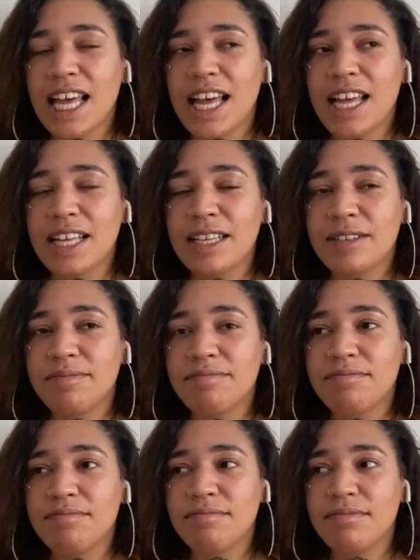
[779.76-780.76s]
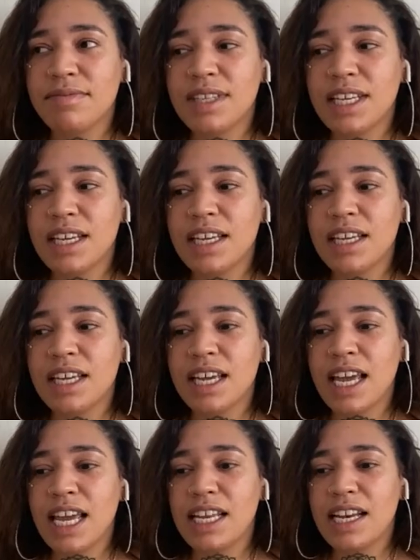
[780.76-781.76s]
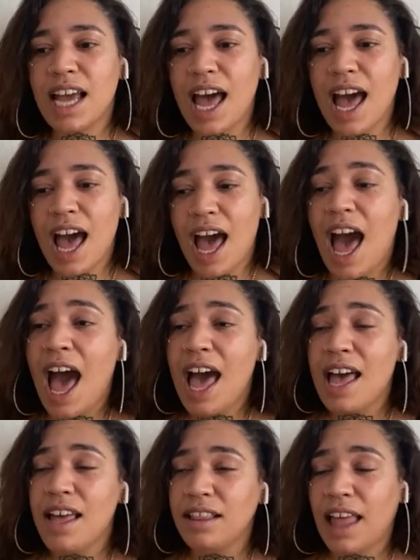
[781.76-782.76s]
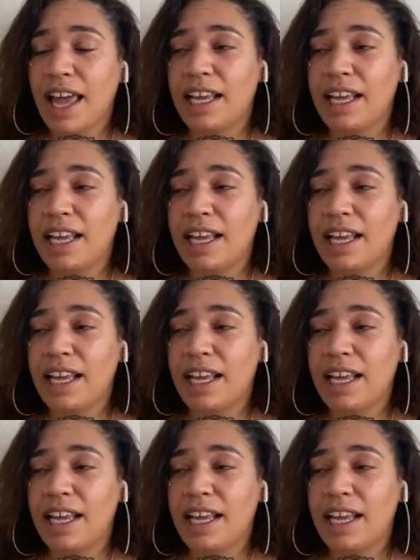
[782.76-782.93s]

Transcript: Um, and I like